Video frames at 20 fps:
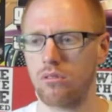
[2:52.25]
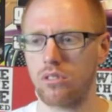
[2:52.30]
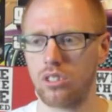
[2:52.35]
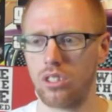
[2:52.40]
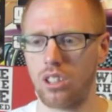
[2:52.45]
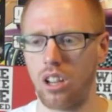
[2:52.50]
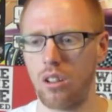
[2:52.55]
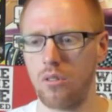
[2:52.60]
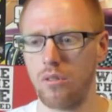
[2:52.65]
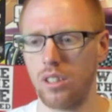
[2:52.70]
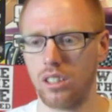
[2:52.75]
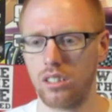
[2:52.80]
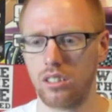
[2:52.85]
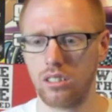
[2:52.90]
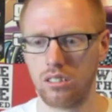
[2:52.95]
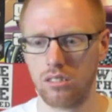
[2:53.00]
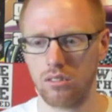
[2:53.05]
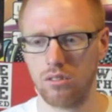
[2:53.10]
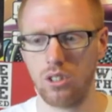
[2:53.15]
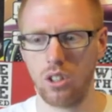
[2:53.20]
So
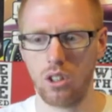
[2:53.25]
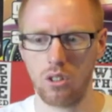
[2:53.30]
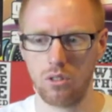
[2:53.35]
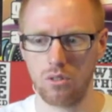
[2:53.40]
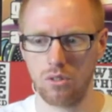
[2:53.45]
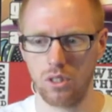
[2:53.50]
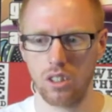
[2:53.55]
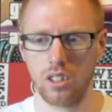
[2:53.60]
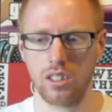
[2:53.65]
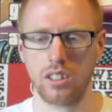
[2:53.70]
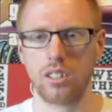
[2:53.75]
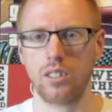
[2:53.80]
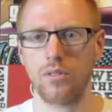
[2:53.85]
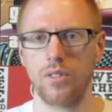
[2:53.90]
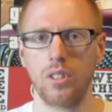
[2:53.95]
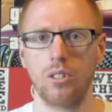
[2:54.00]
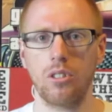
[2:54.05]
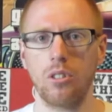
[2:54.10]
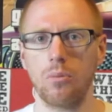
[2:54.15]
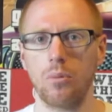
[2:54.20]
it's, you know, they're all in
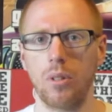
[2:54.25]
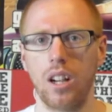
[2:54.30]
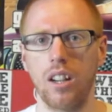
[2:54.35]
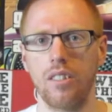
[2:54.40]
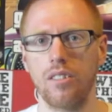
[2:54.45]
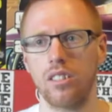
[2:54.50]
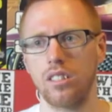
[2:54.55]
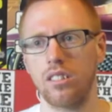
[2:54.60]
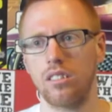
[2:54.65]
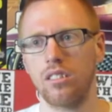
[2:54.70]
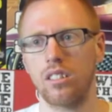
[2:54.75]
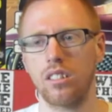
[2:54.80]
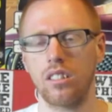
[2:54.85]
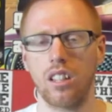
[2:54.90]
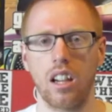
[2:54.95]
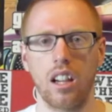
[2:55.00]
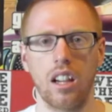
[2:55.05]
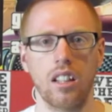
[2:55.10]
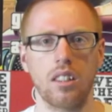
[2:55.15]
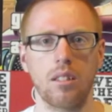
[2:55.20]
civilian wear, and
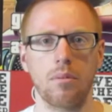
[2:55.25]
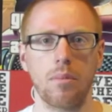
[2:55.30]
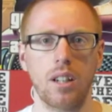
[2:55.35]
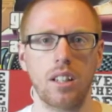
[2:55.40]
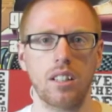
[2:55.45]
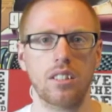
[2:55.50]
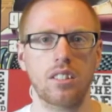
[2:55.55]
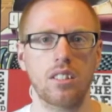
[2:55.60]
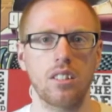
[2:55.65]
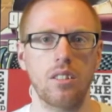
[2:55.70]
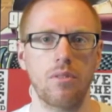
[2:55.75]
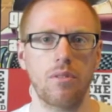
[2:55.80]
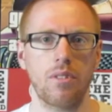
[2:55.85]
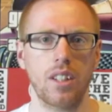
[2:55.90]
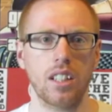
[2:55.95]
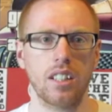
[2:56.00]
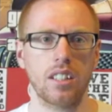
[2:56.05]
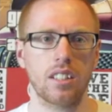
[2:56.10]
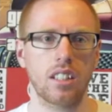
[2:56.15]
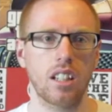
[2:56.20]
uh, they manage to
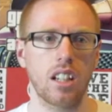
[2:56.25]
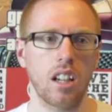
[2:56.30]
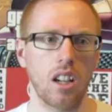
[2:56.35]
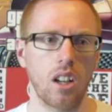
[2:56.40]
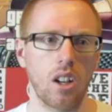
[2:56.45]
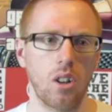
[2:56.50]
defeat